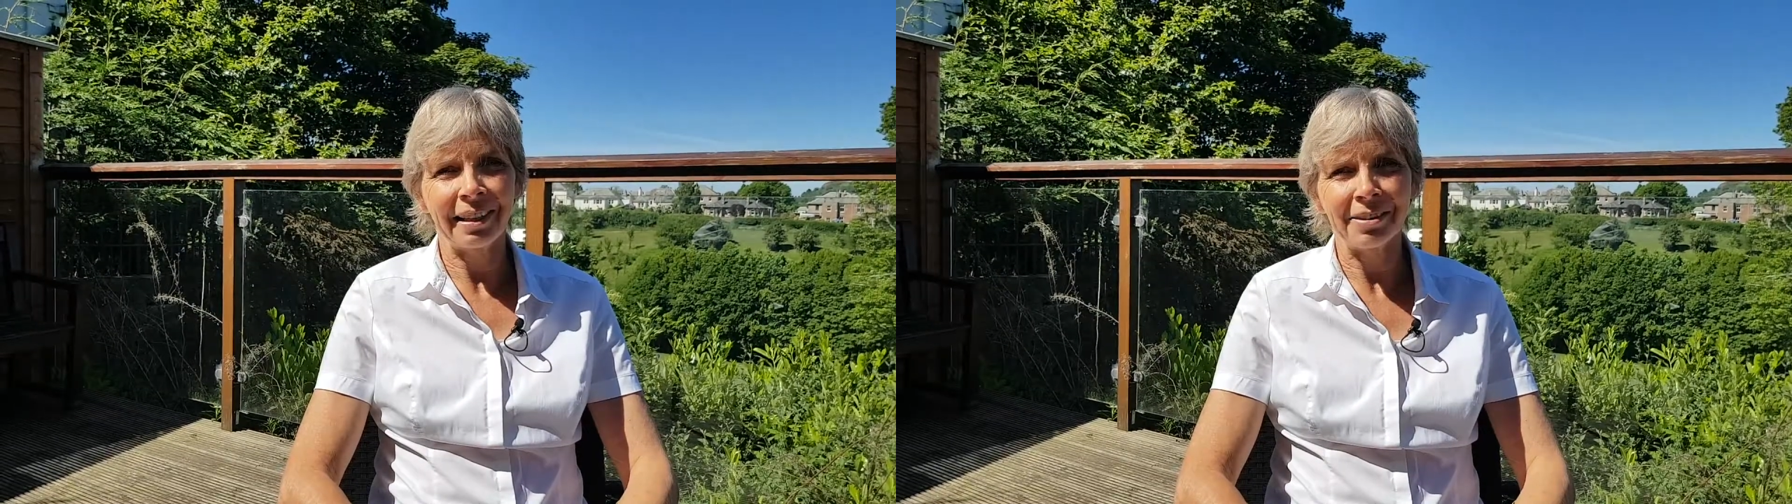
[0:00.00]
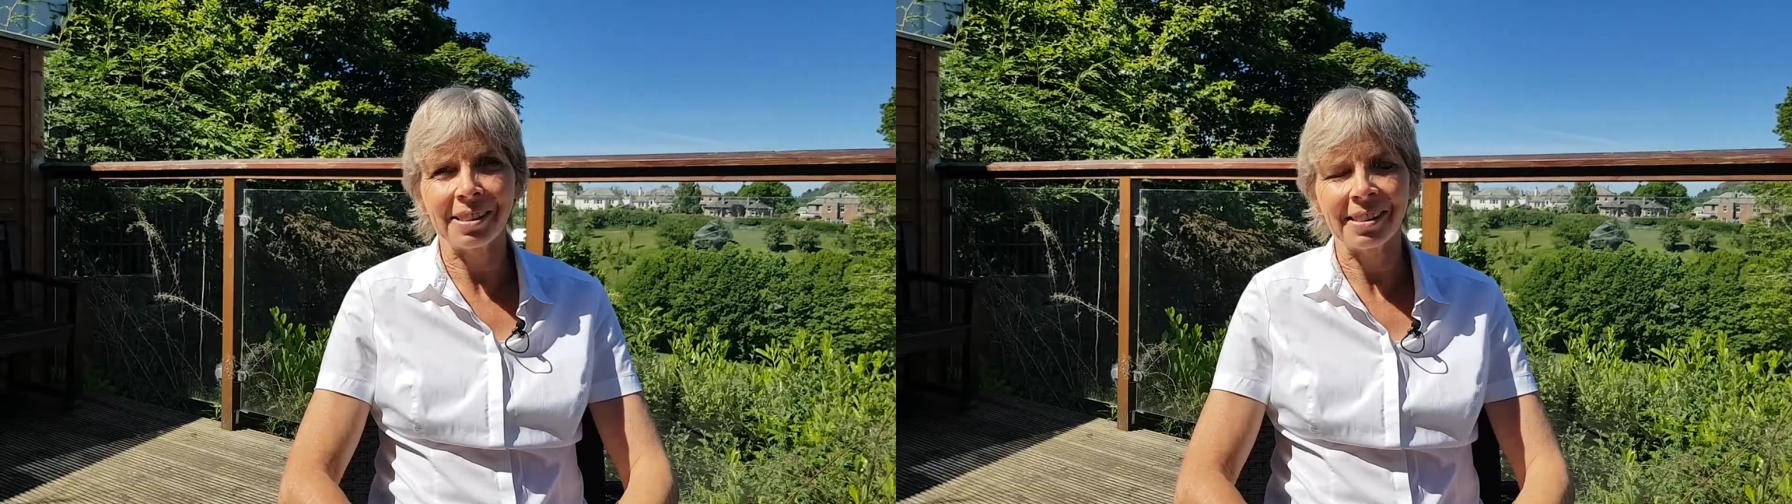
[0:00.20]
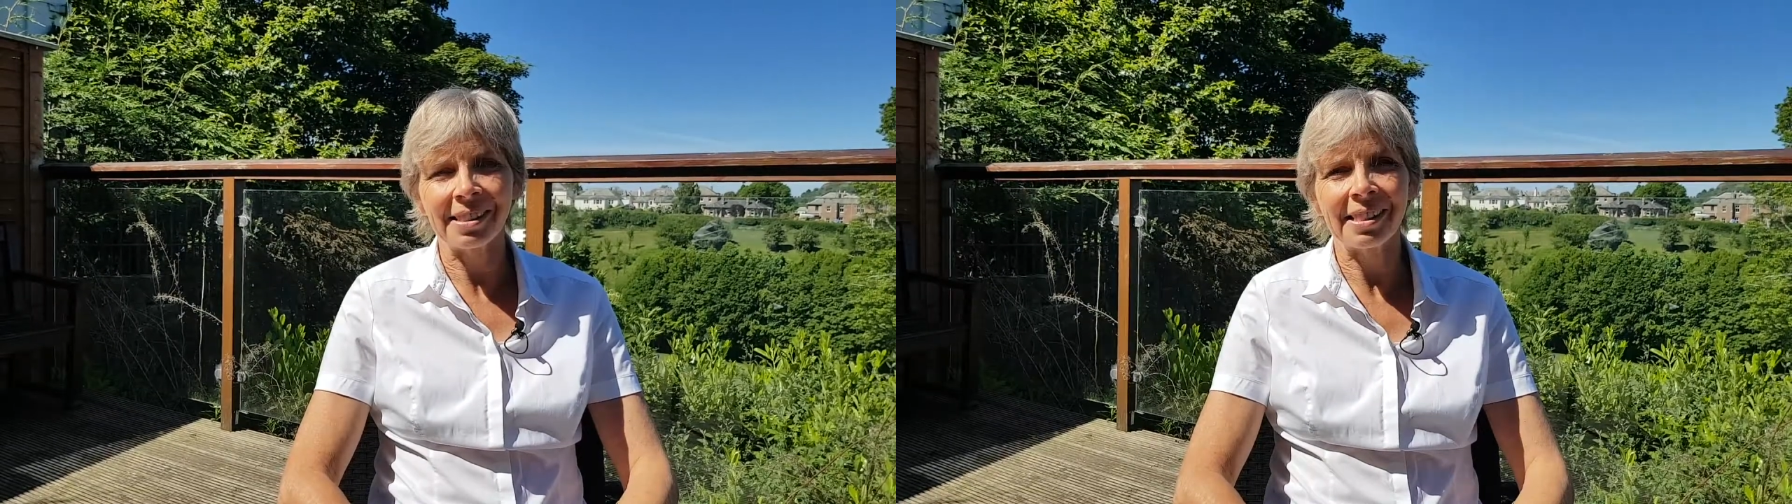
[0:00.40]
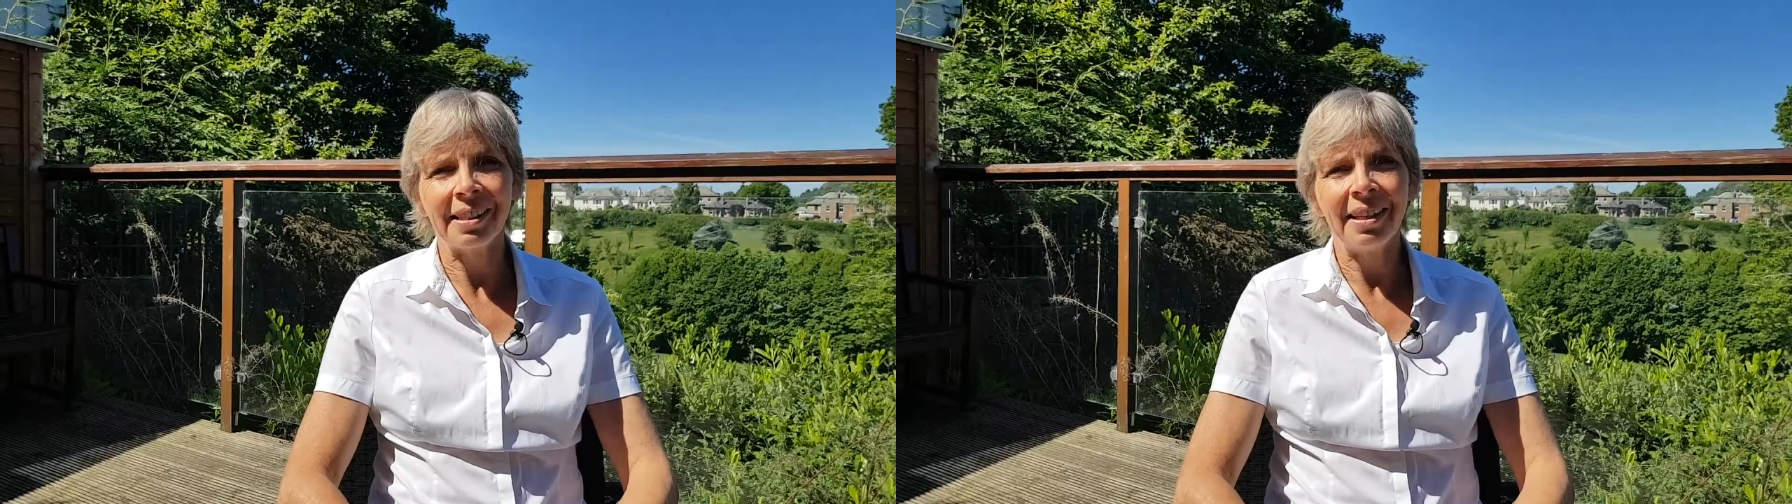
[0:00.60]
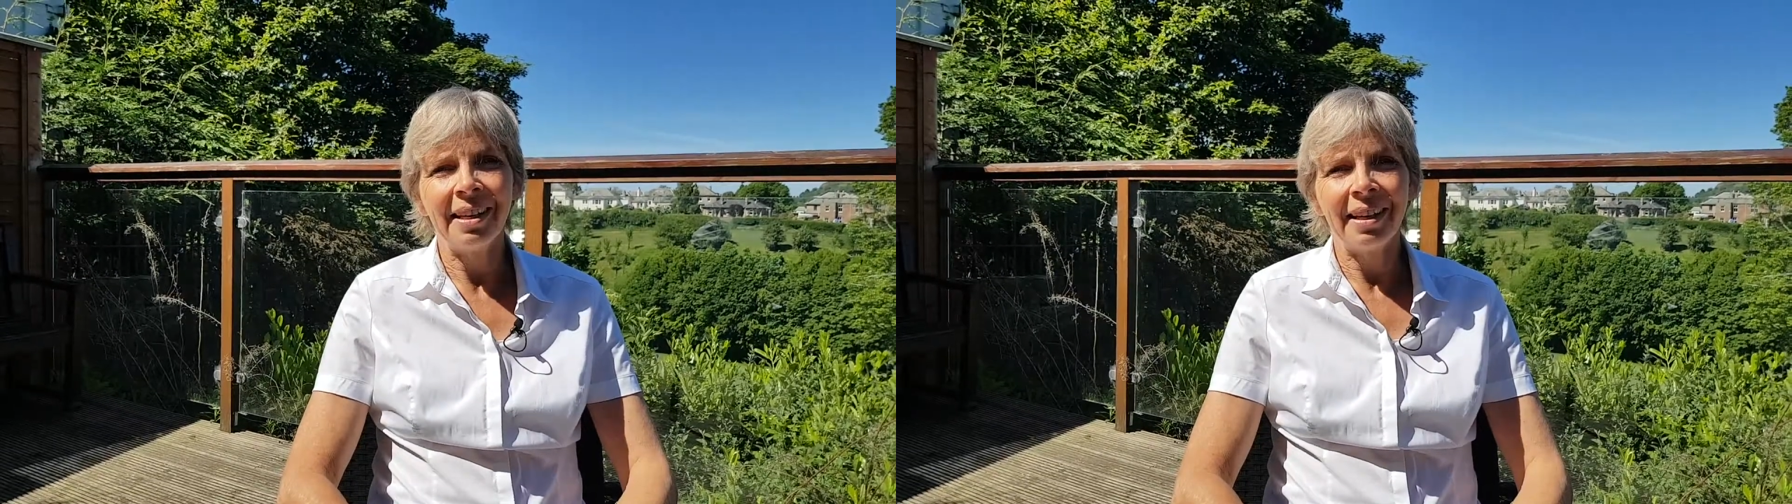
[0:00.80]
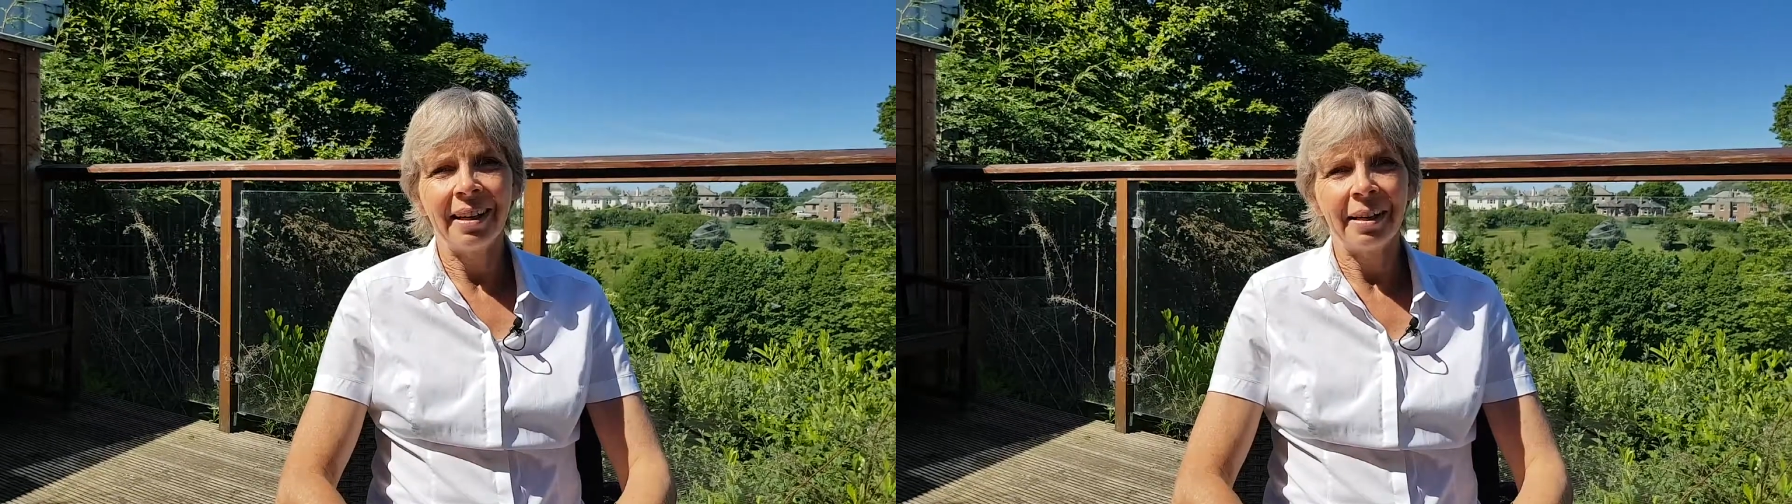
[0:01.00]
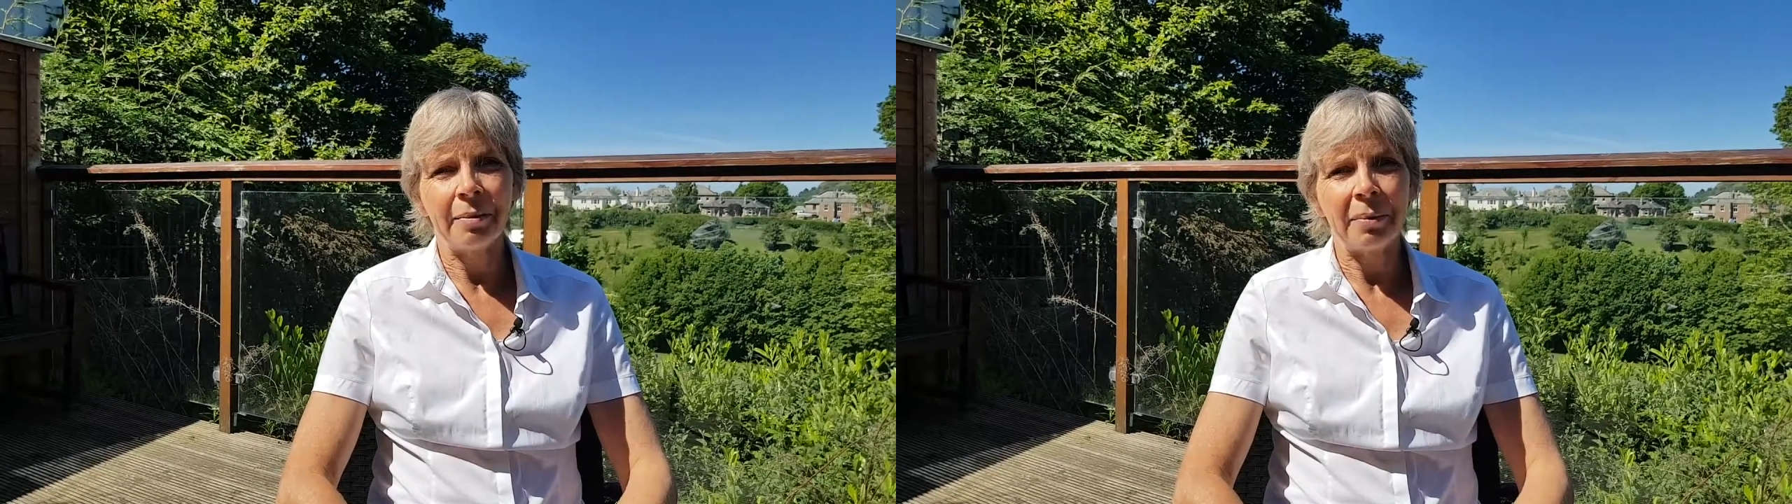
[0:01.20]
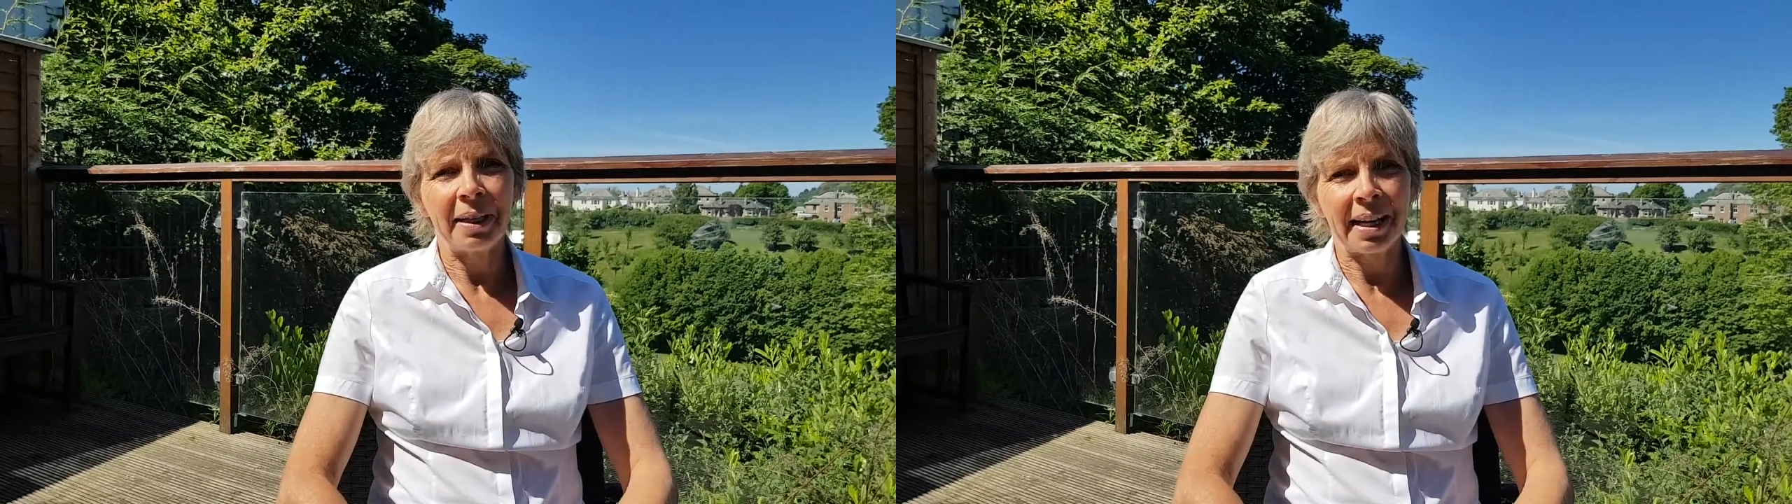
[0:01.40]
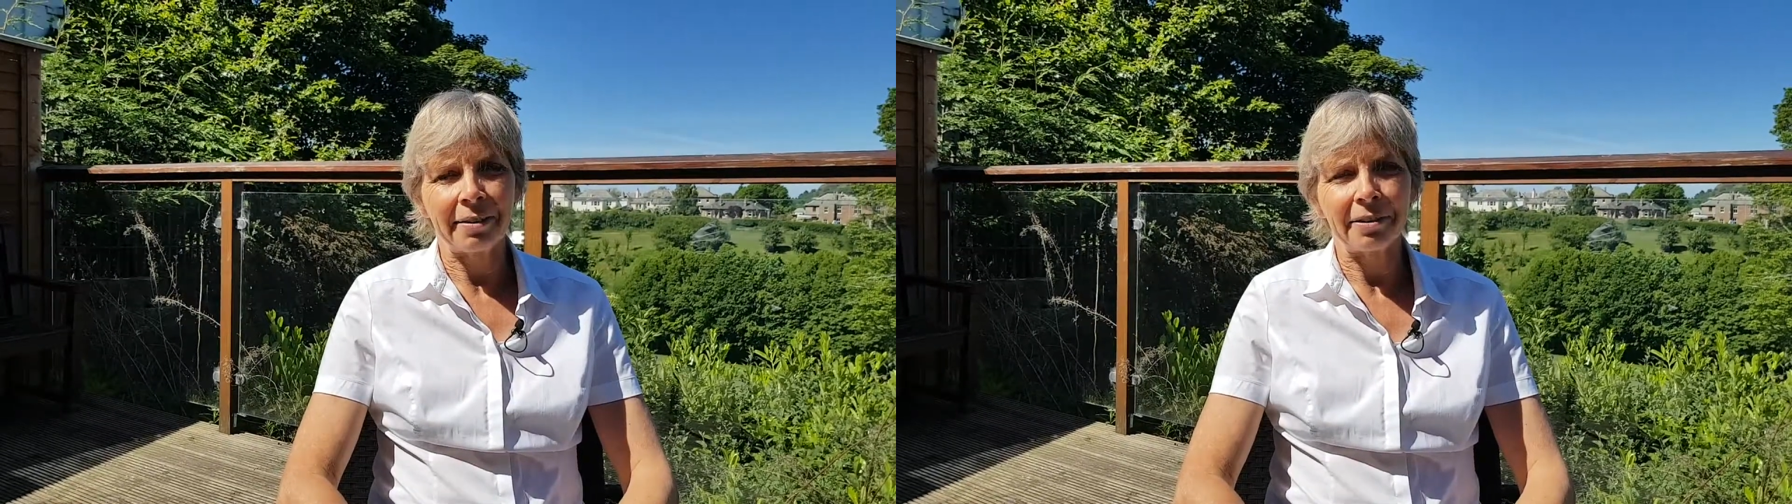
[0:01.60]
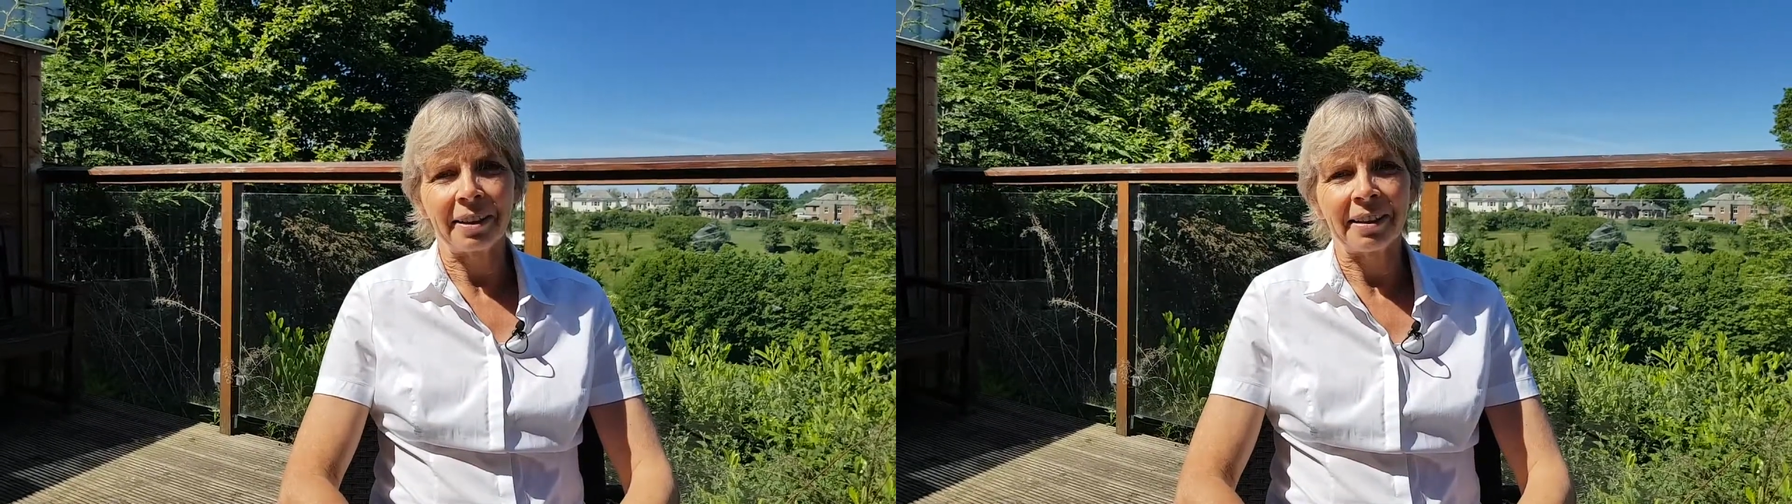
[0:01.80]
losses in
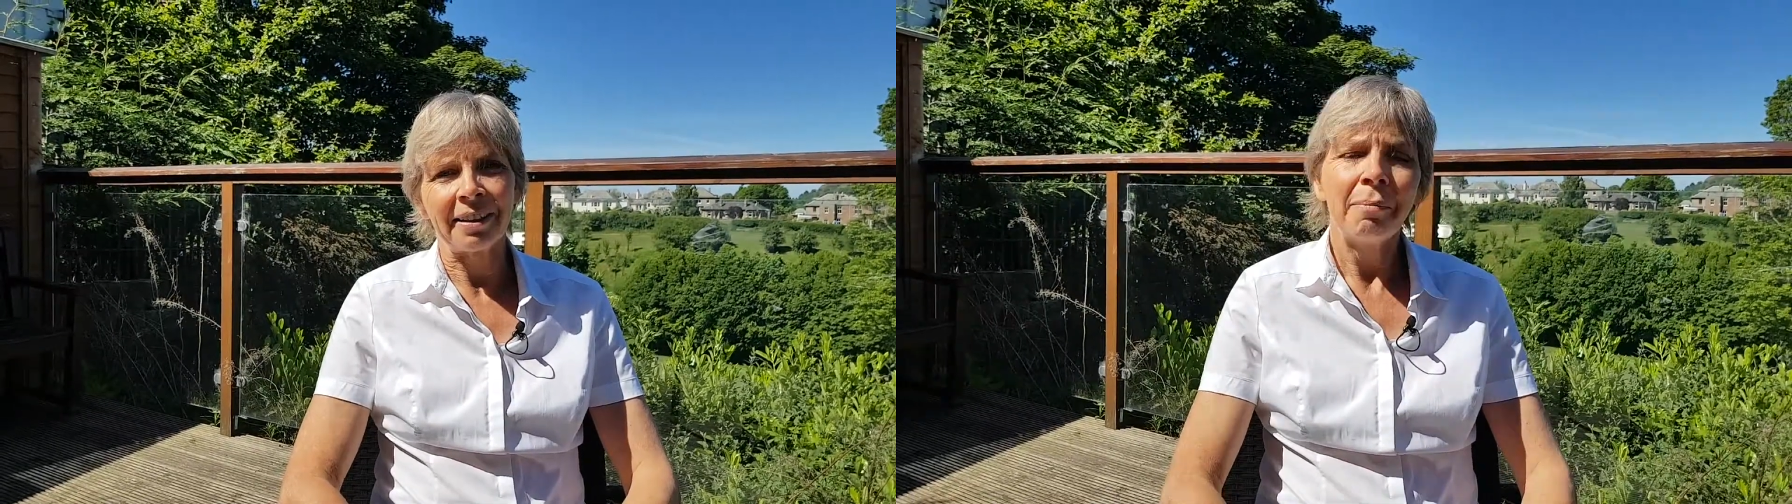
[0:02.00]
Africa.